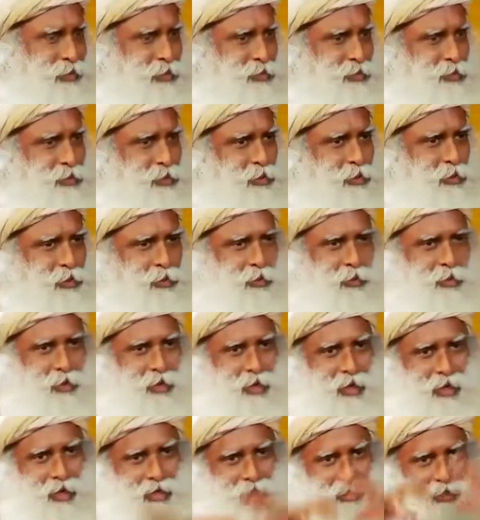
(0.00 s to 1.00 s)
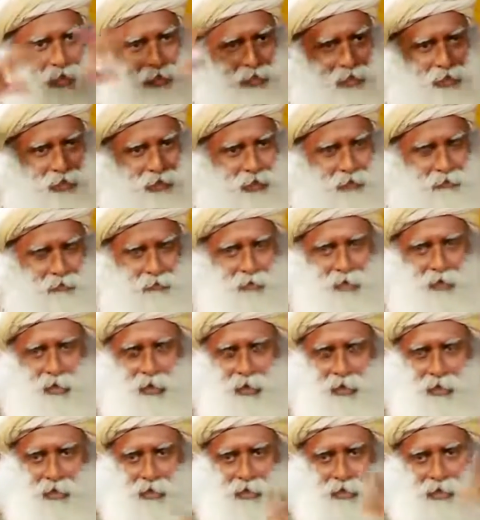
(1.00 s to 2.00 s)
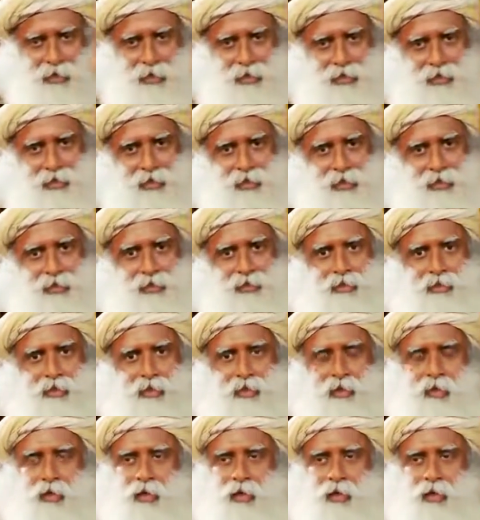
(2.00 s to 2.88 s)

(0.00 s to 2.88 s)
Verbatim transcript: So your ideas of morality, ethics